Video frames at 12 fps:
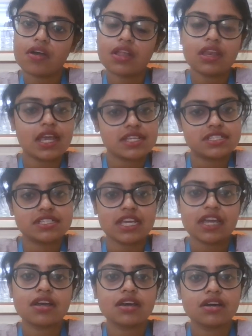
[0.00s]
let's
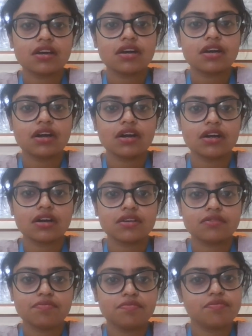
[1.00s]
take
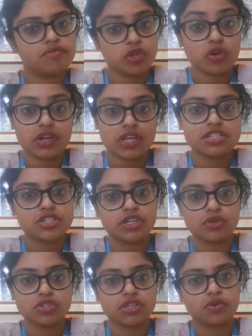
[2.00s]
your
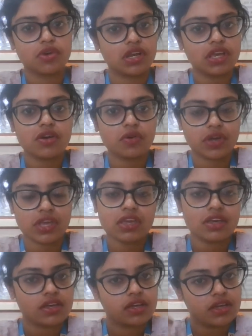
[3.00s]
institution only, okay?
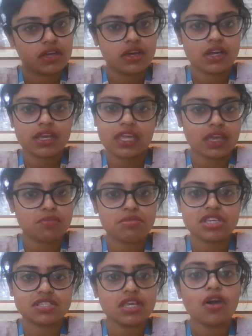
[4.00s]

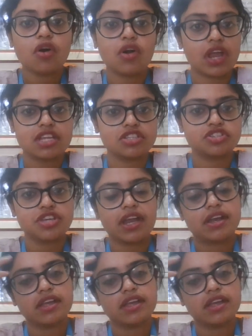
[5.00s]
KMEC or NGIT.